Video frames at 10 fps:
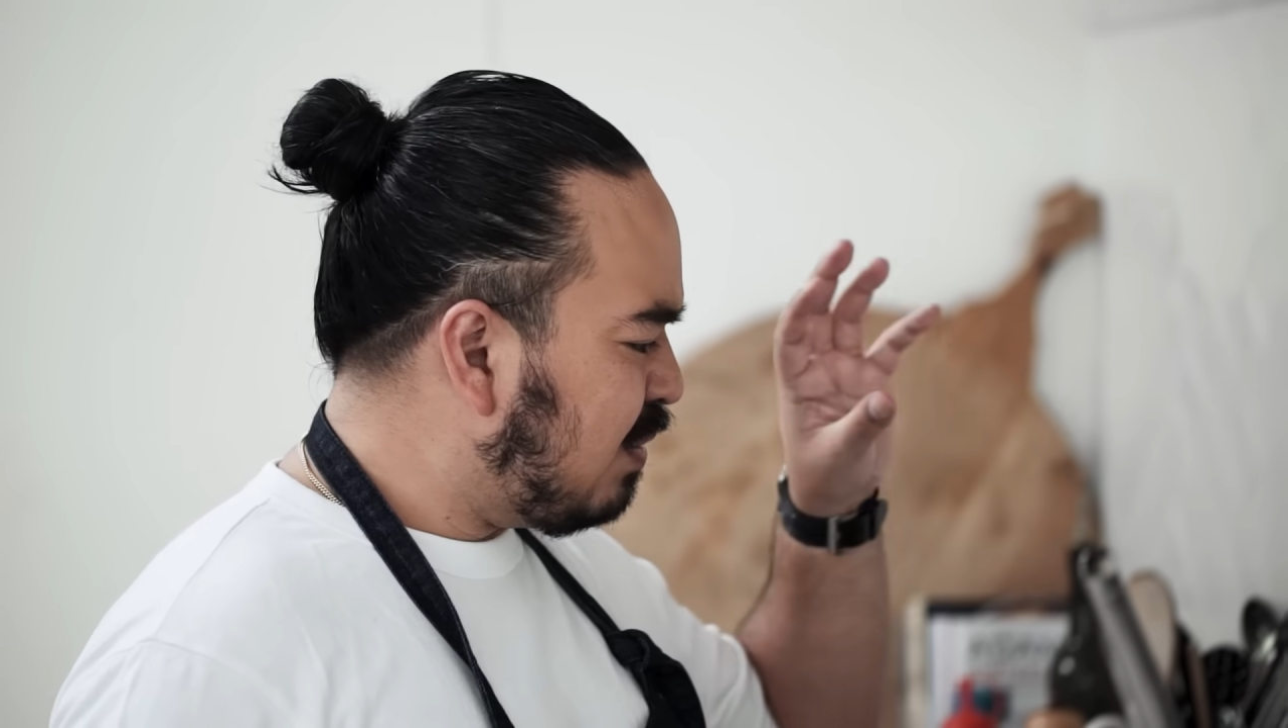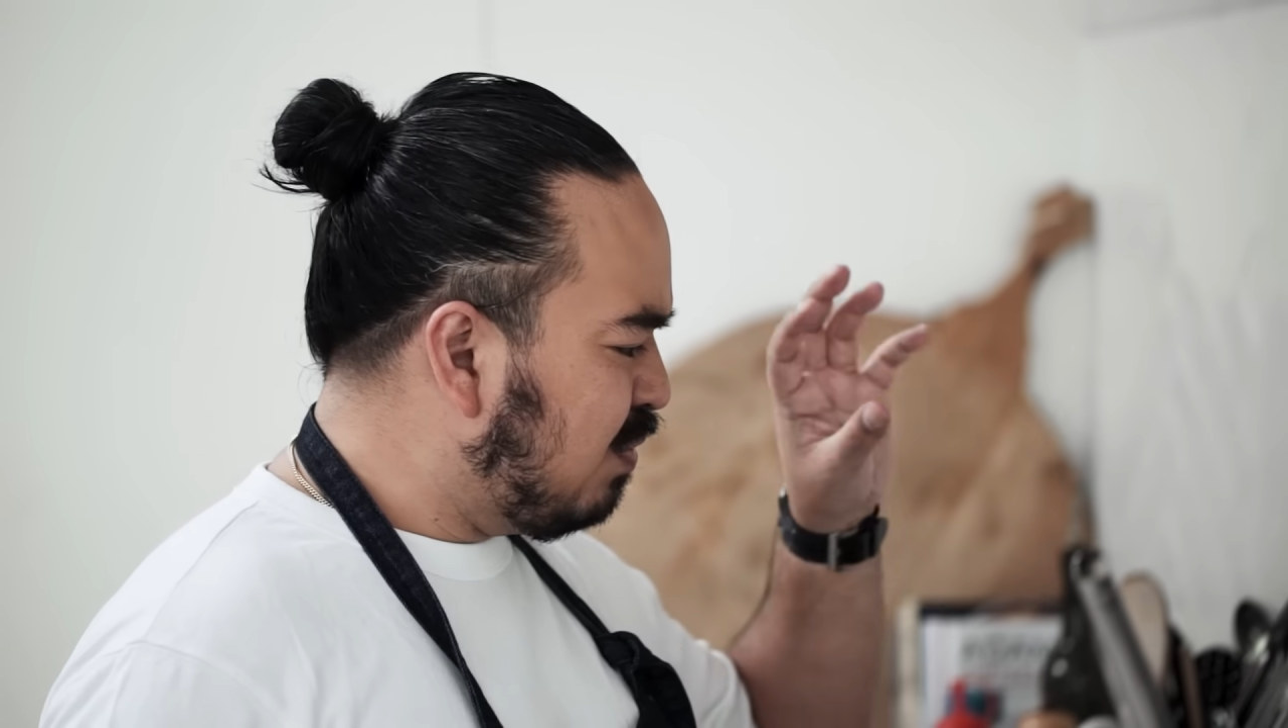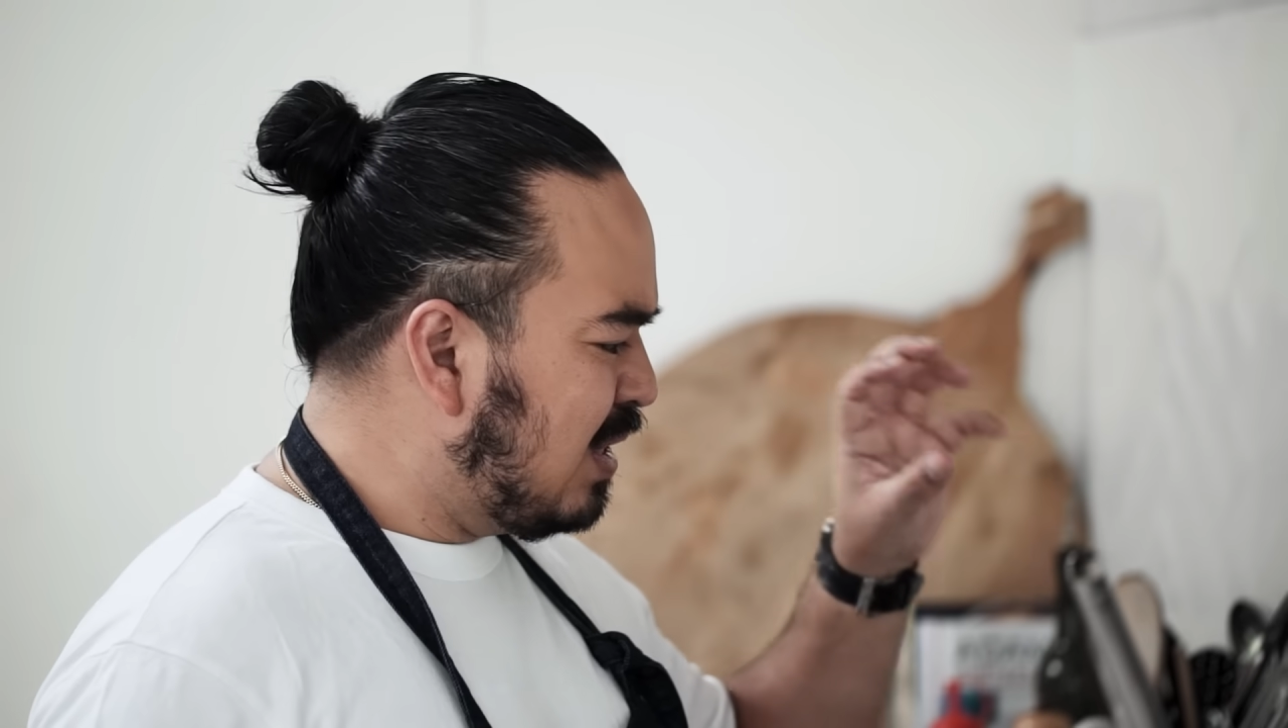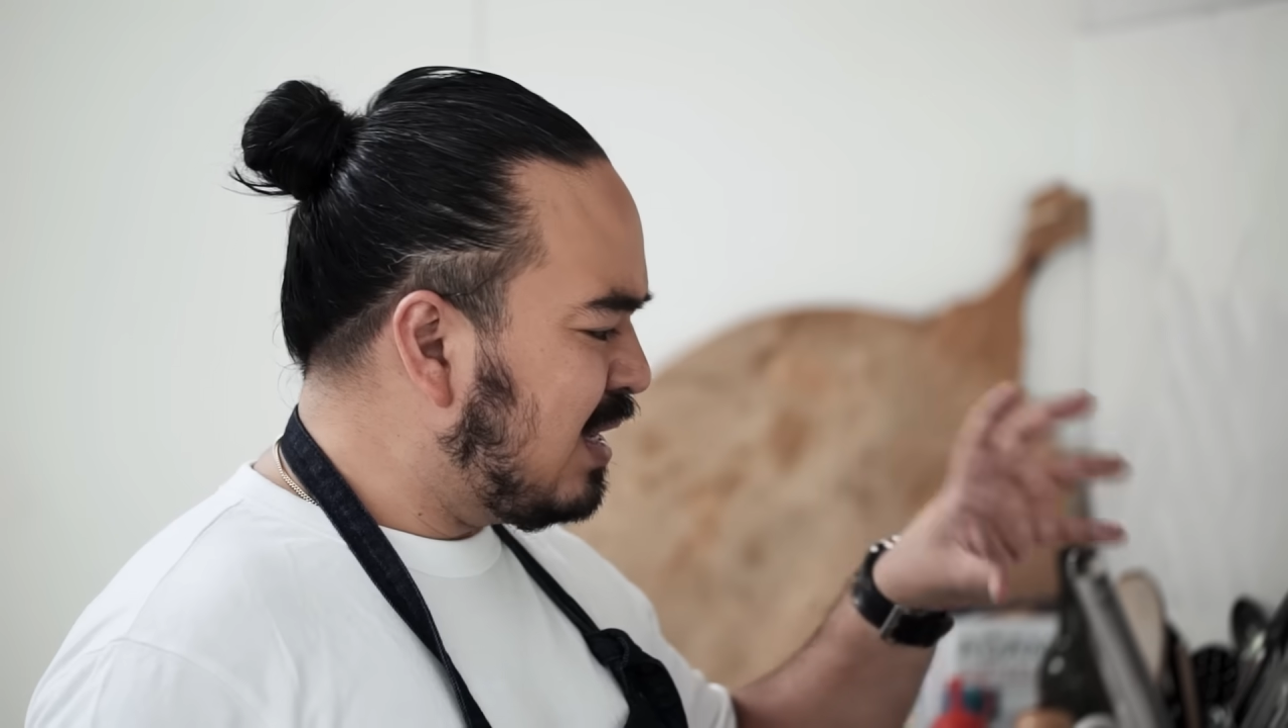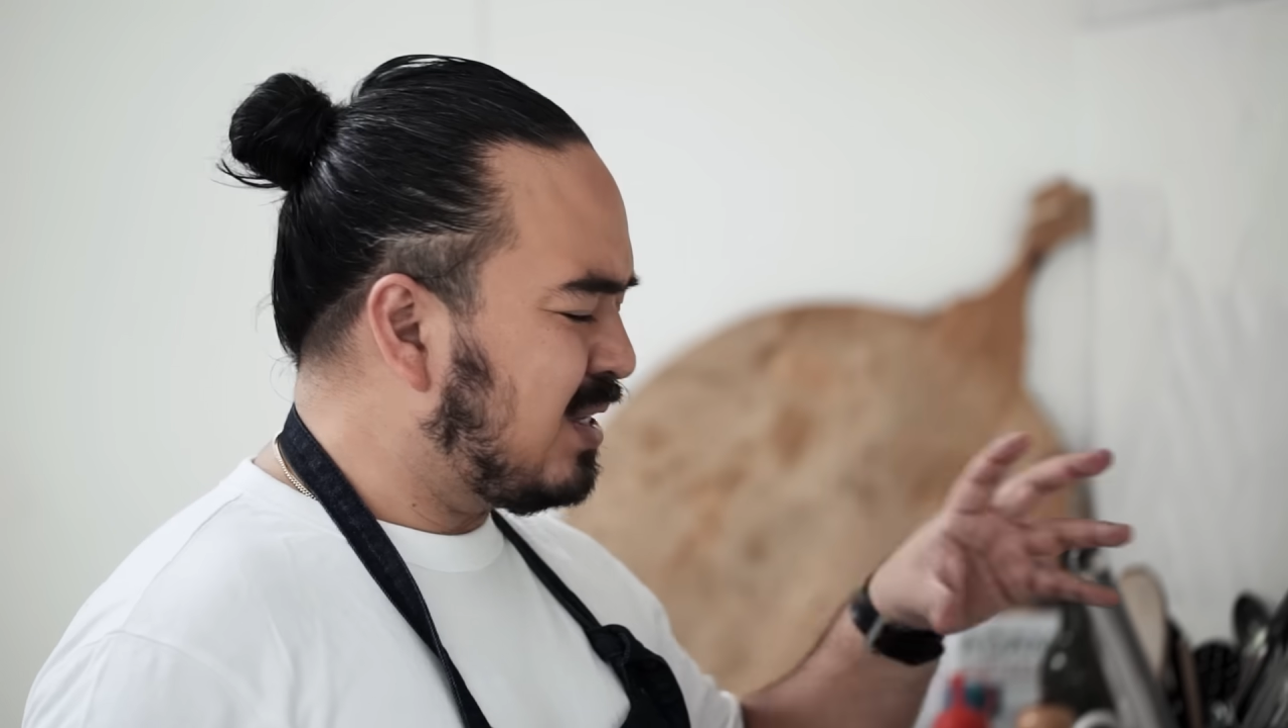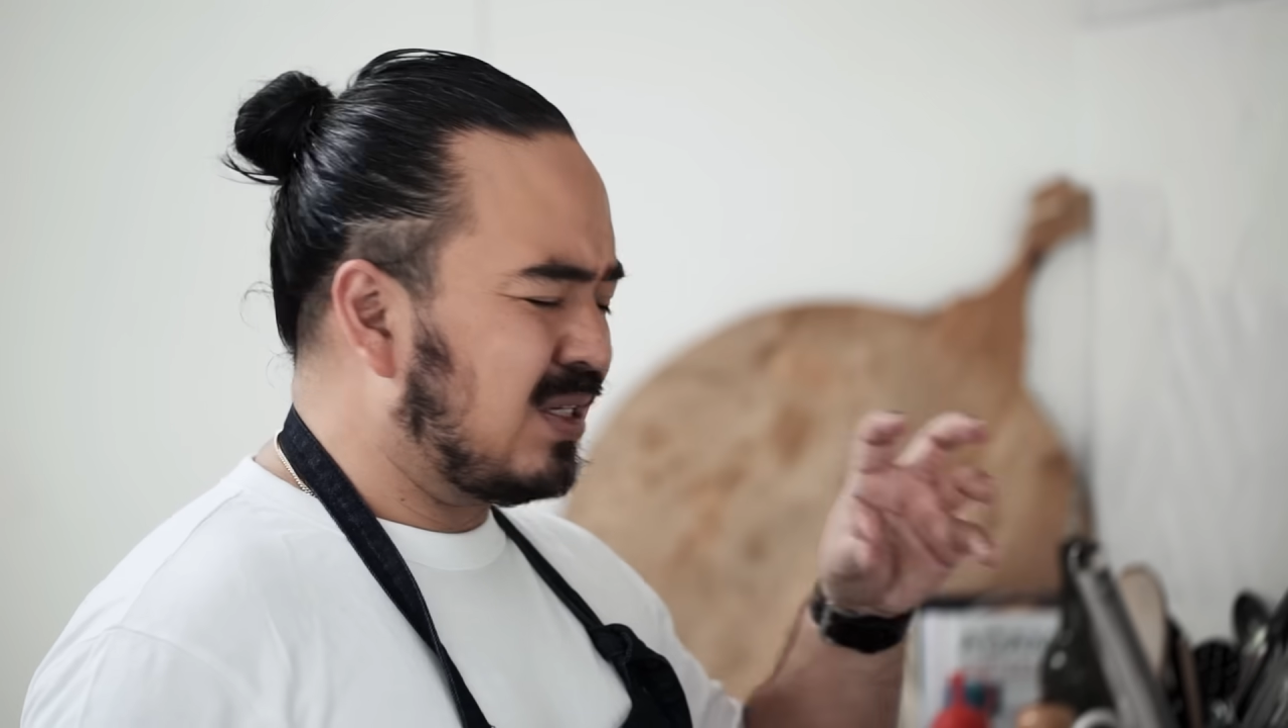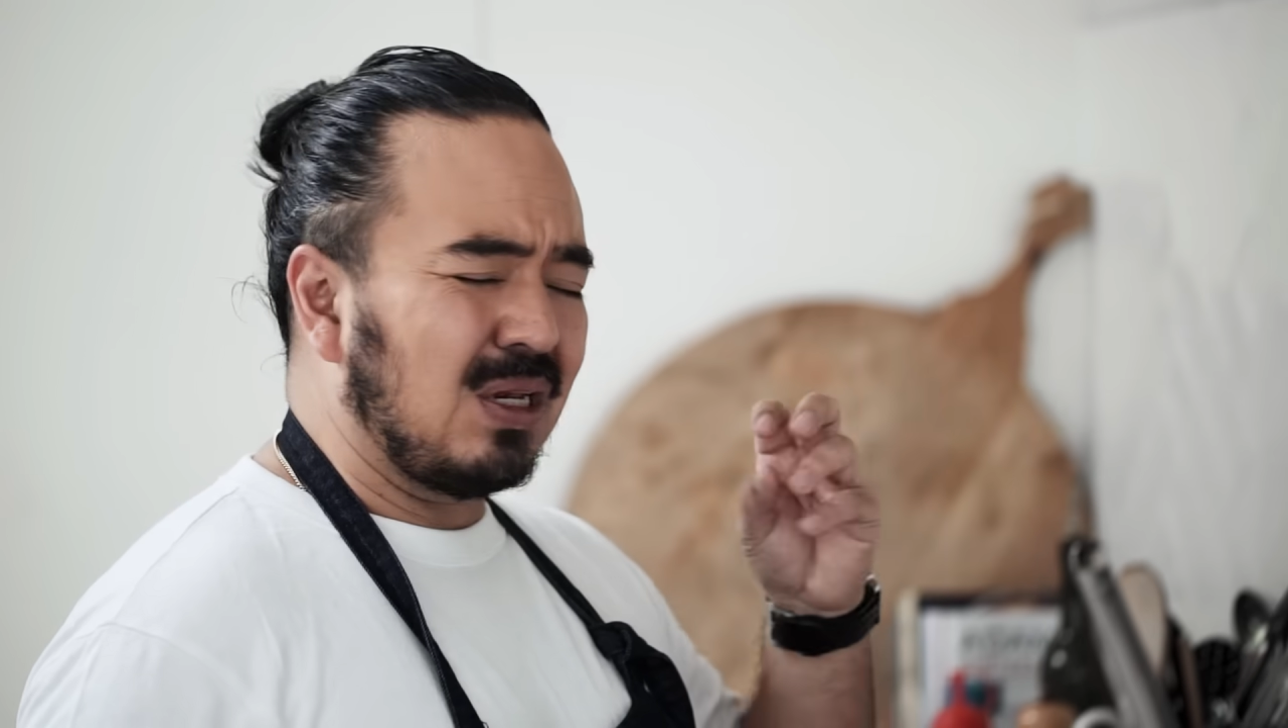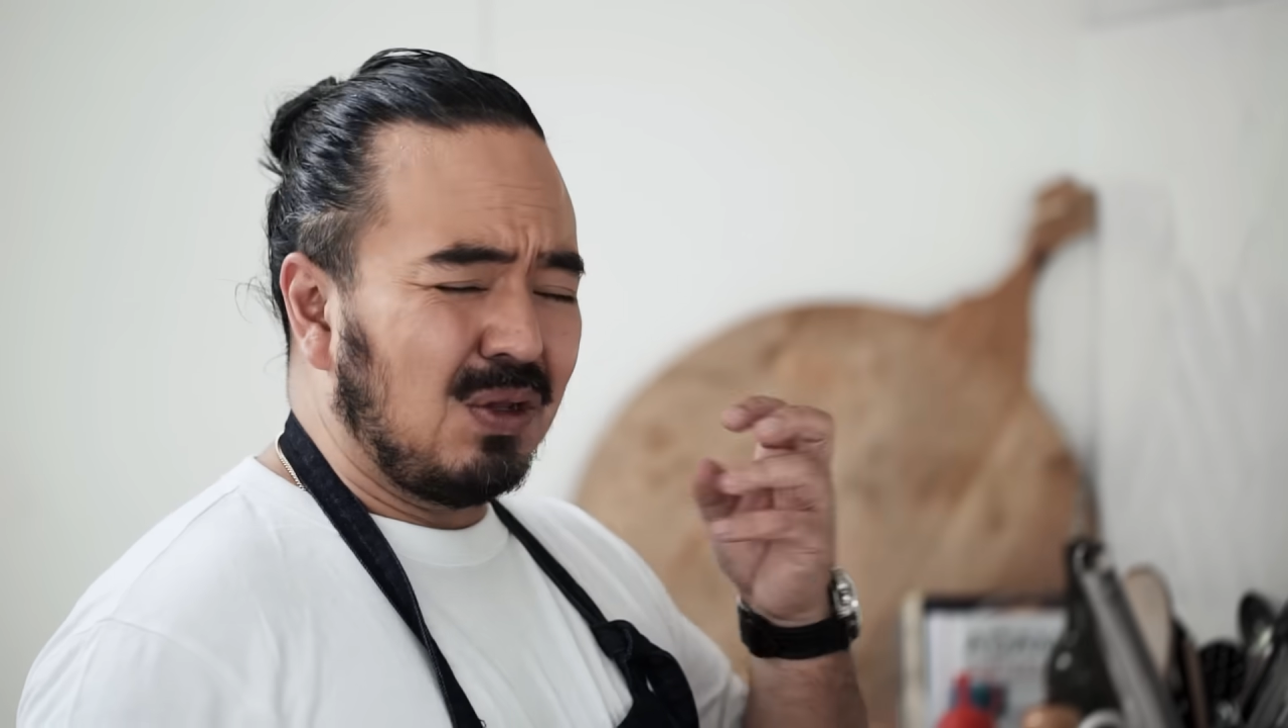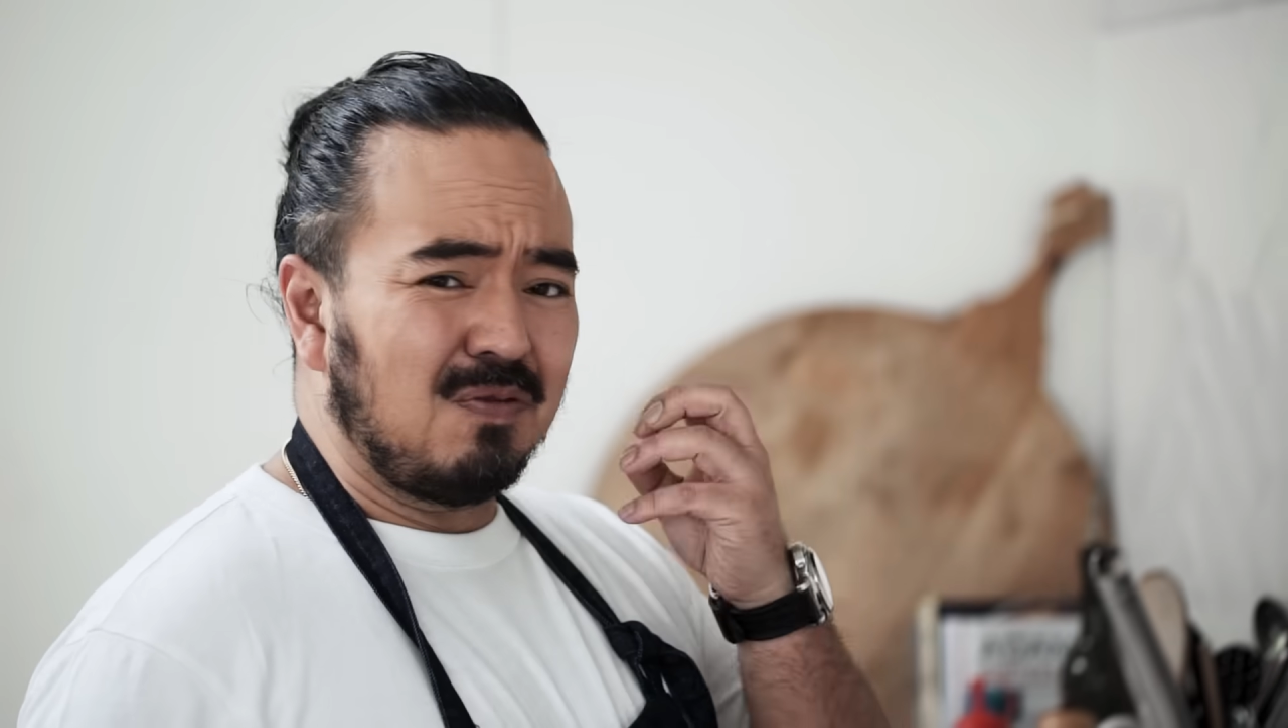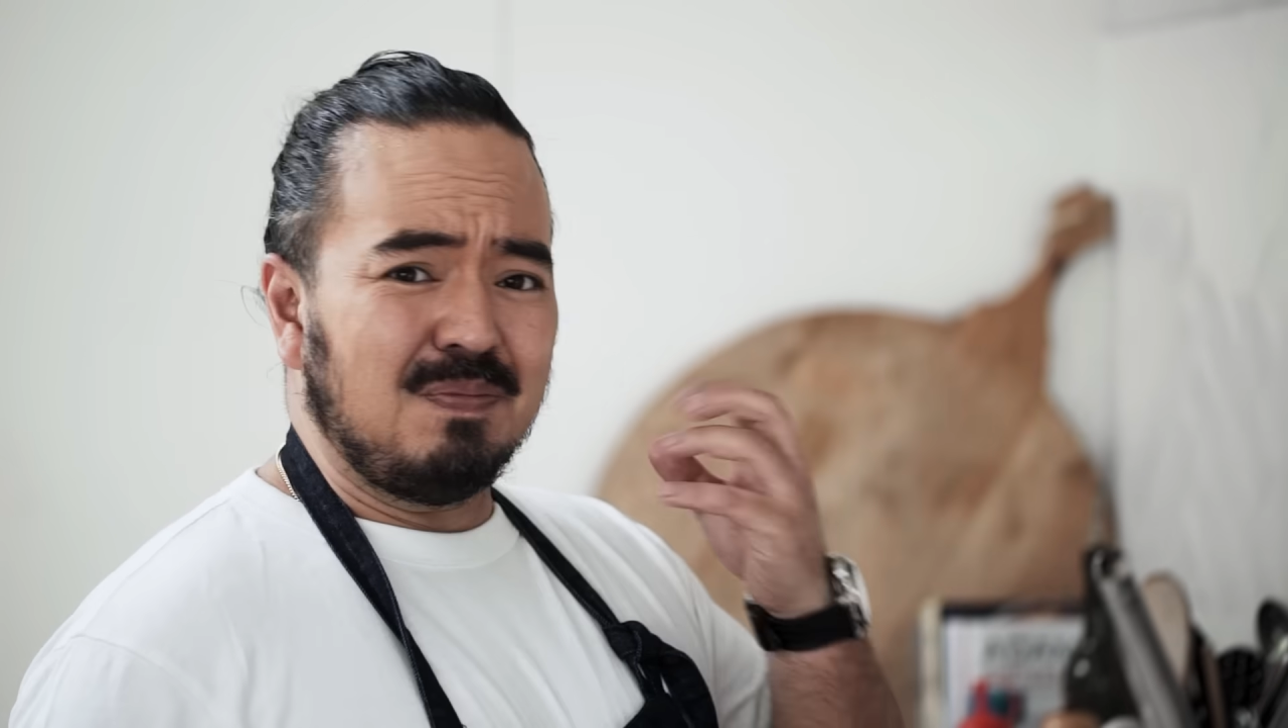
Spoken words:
really just a lot